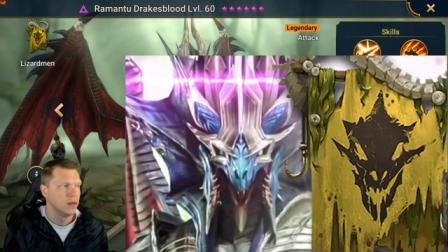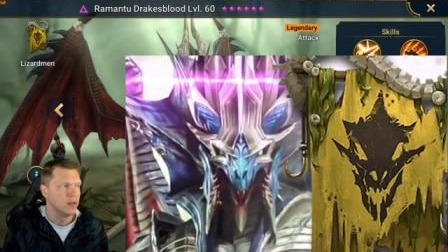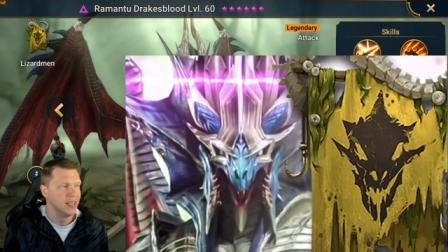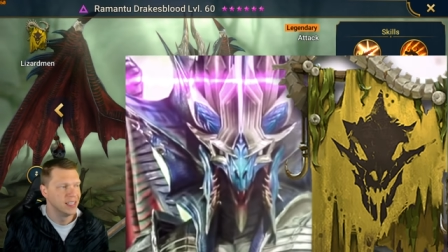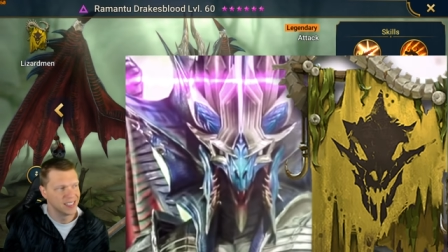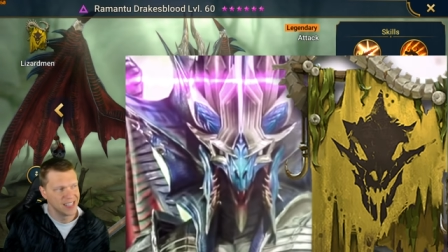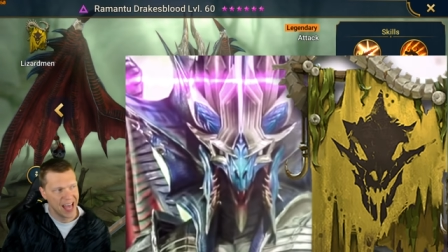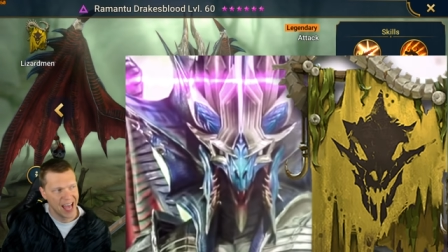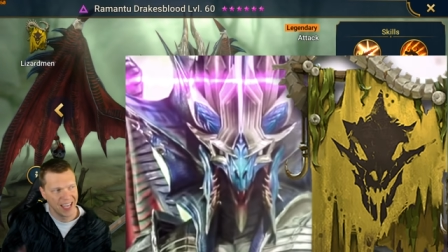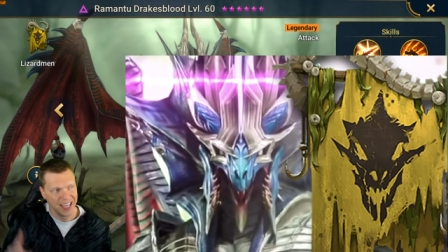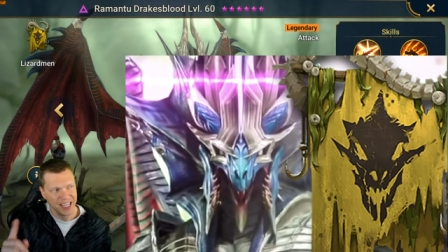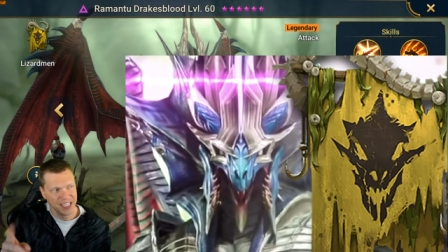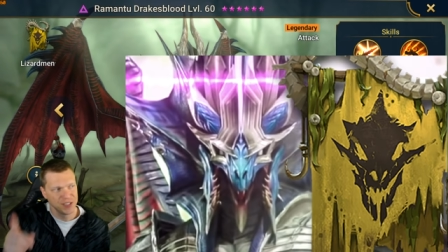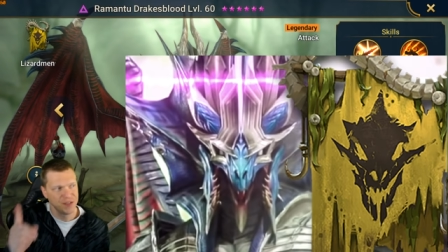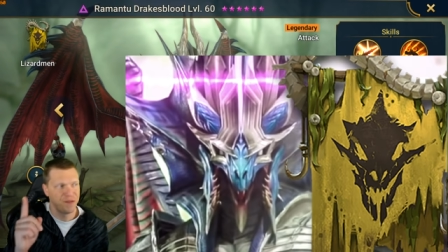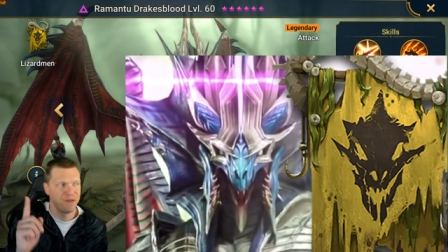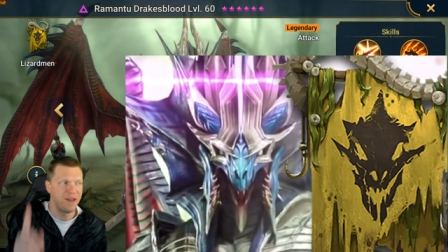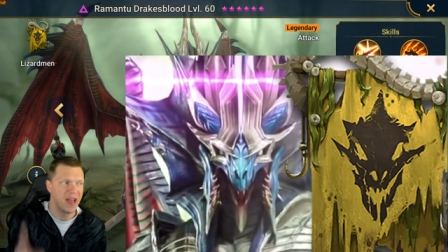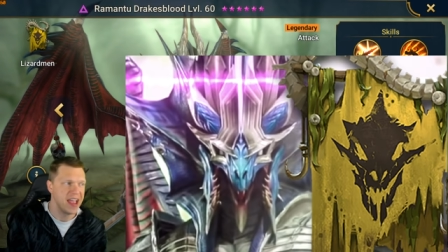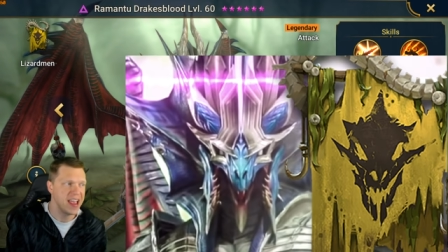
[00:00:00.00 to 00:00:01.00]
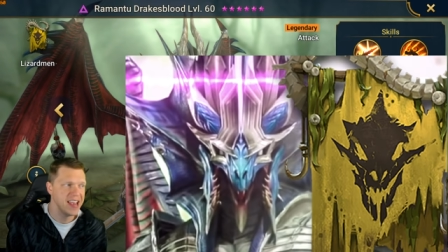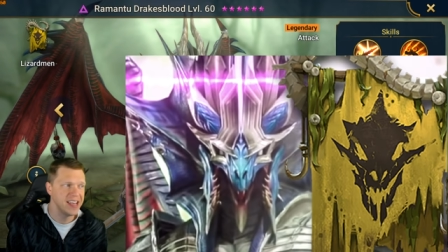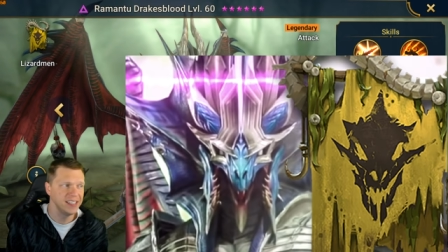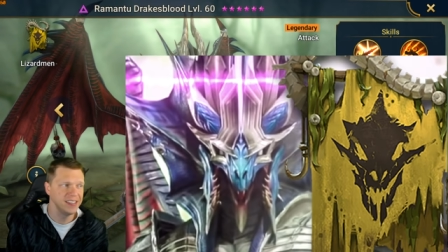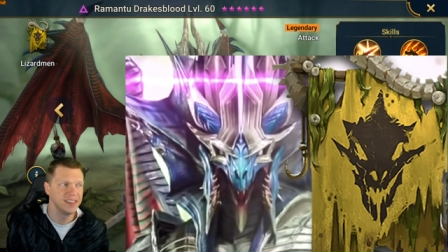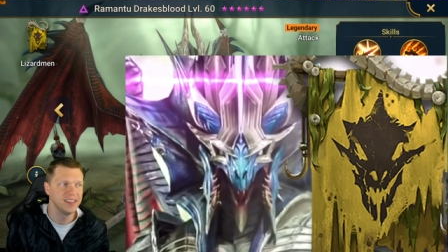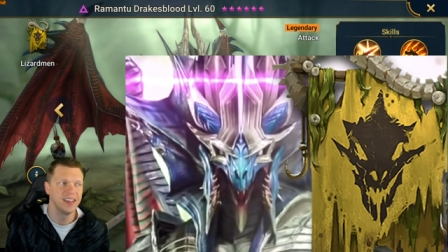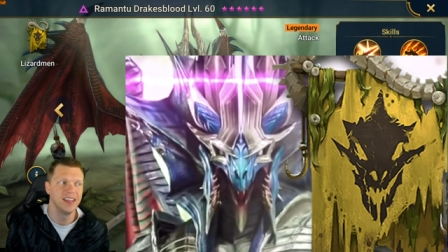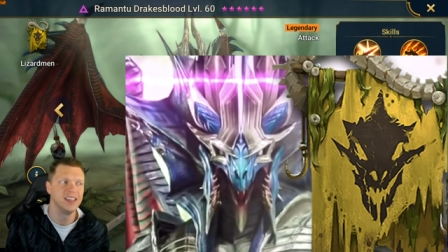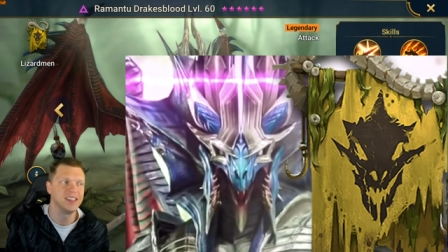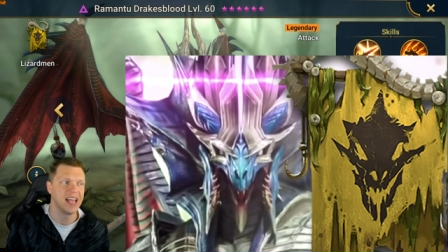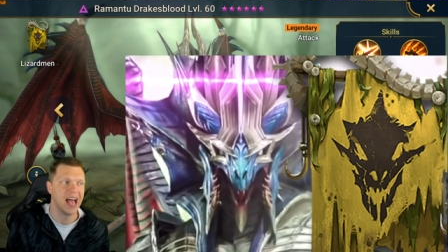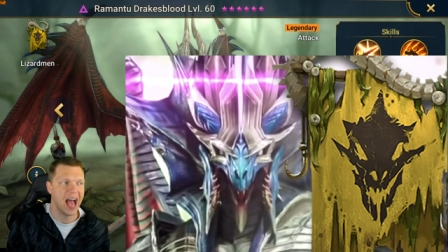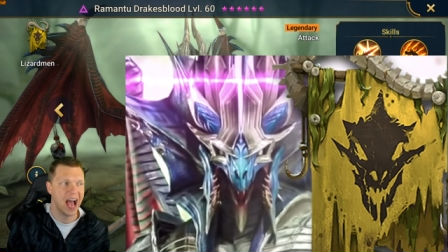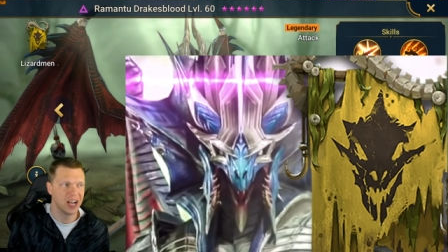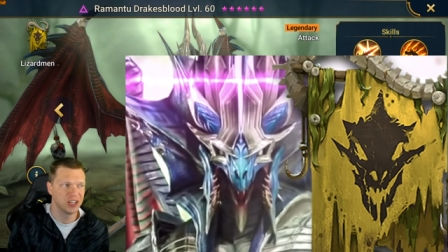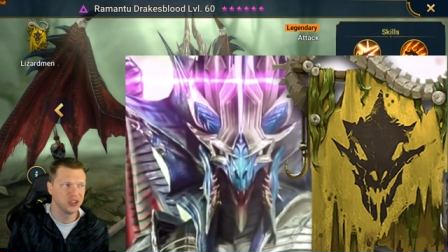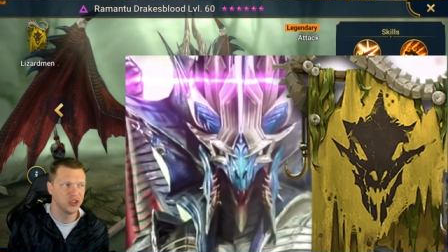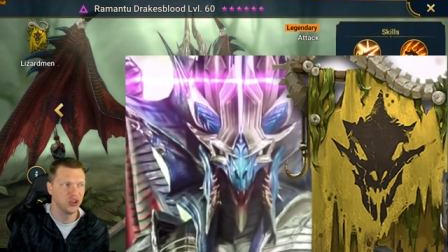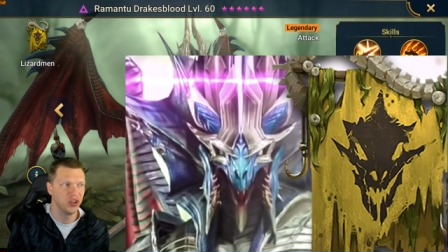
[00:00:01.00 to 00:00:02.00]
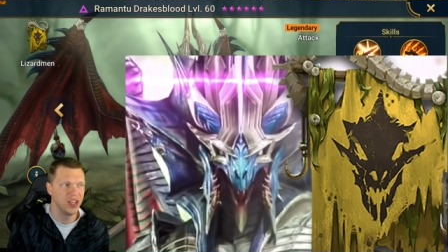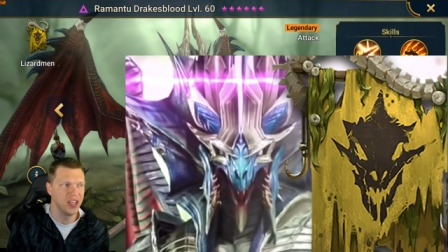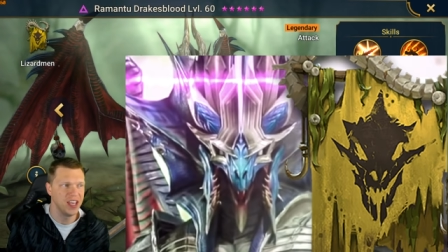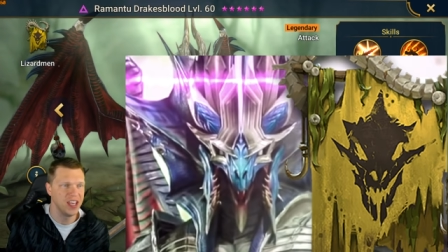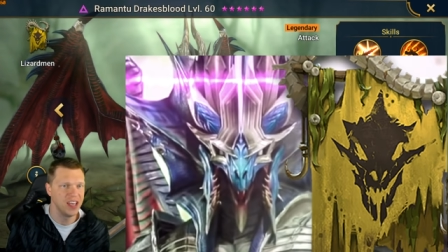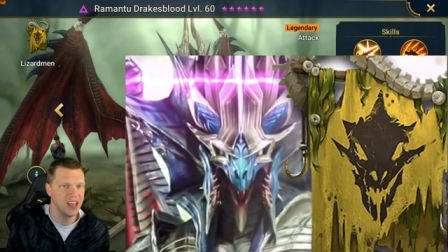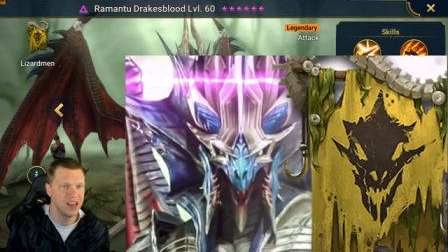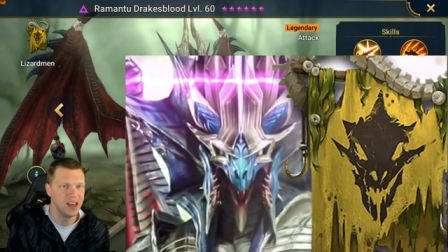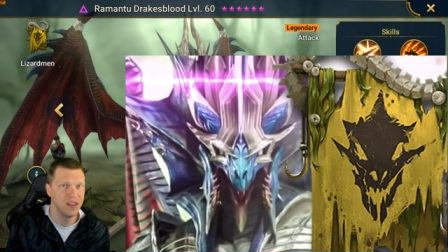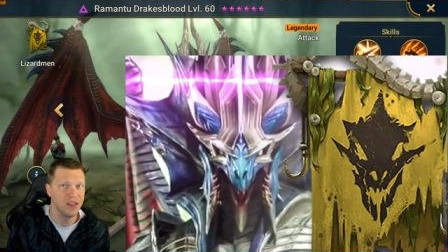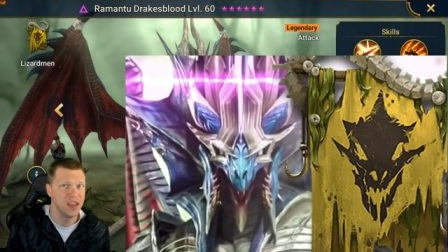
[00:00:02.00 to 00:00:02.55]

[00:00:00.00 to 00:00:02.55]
is that his face is actually